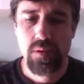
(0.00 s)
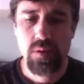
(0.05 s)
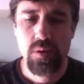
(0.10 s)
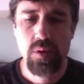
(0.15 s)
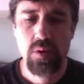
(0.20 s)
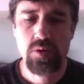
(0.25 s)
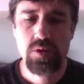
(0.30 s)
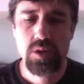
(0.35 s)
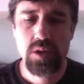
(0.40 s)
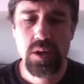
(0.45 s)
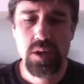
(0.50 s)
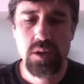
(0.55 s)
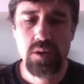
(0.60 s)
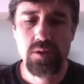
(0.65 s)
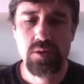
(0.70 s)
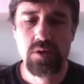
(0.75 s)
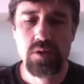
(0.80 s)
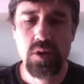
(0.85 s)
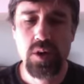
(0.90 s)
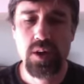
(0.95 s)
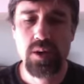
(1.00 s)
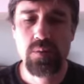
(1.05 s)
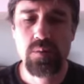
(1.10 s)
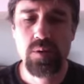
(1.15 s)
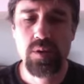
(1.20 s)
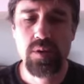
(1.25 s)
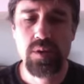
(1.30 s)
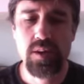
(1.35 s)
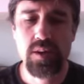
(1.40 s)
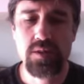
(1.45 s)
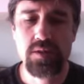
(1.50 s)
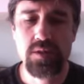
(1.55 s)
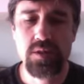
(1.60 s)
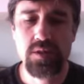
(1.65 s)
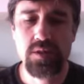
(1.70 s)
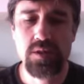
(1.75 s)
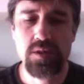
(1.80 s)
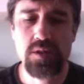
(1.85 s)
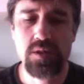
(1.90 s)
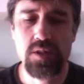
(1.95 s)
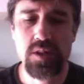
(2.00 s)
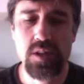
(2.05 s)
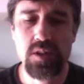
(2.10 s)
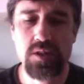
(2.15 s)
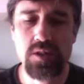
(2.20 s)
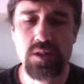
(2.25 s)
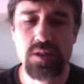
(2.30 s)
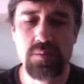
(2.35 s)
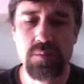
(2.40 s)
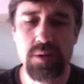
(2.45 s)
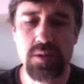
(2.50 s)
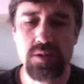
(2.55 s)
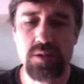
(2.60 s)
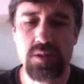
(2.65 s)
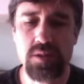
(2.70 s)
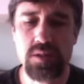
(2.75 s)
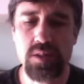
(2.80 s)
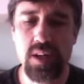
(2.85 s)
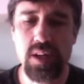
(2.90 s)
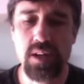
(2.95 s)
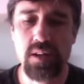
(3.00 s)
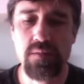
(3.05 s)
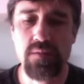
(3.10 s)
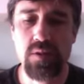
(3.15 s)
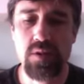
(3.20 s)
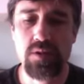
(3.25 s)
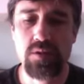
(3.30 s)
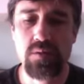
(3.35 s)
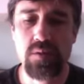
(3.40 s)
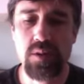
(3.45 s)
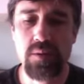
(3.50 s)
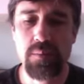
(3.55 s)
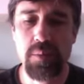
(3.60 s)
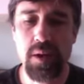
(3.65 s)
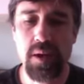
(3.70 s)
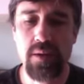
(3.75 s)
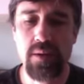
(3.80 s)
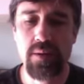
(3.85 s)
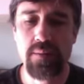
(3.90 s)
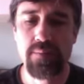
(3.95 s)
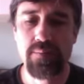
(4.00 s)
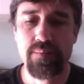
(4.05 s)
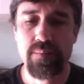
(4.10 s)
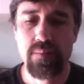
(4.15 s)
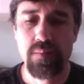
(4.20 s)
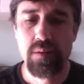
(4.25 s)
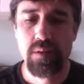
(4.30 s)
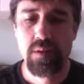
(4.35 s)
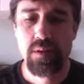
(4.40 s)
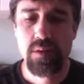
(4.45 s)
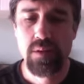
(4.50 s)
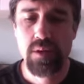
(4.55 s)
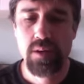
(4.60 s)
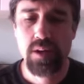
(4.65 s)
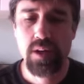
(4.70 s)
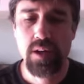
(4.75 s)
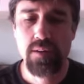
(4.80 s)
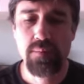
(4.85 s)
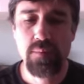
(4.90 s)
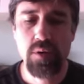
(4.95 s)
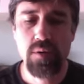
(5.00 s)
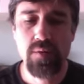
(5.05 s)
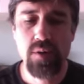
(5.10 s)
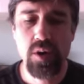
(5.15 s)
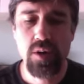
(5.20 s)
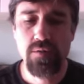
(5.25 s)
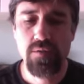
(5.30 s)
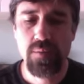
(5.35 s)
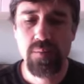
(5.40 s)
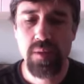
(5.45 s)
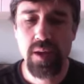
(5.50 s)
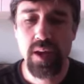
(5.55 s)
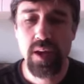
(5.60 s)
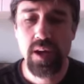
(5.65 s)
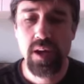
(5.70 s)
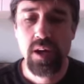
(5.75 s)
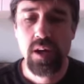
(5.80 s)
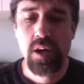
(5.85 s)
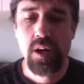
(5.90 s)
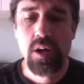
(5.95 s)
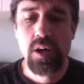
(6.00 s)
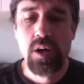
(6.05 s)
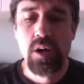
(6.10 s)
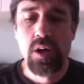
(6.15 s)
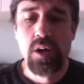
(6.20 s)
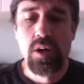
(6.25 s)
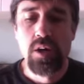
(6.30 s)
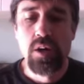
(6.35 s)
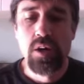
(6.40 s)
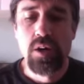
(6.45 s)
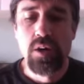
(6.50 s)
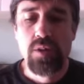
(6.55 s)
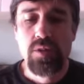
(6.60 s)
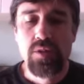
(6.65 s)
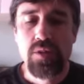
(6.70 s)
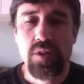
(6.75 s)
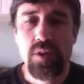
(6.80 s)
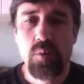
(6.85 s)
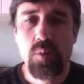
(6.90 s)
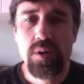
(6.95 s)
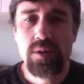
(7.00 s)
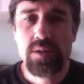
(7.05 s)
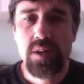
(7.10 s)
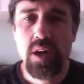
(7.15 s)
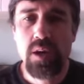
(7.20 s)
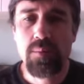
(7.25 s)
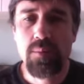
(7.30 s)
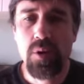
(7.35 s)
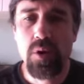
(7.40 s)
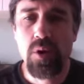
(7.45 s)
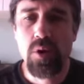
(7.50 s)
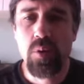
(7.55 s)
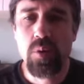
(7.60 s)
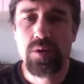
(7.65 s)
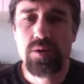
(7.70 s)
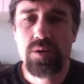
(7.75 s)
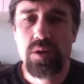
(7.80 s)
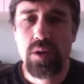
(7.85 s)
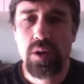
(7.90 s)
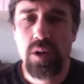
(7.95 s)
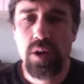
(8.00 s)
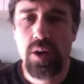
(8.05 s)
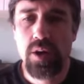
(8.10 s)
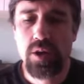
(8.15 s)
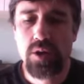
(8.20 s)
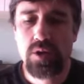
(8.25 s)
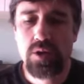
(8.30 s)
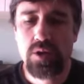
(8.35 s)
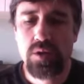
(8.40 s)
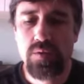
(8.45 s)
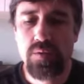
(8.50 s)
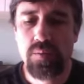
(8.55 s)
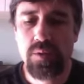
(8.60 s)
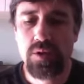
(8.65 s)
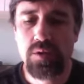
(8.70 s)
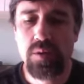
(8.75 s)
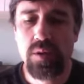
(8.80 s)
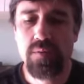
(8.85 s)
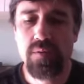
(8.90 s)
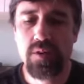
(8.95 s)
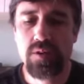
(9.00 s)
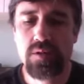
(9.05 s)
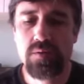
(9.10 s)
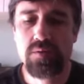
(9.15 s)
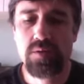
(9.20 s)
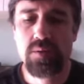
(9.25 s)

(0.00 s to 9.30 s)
all to coincide with his sixth year, six month, six day anniversary in power. Okay, moving on from there, the Westgate Mall was closed from the 21st of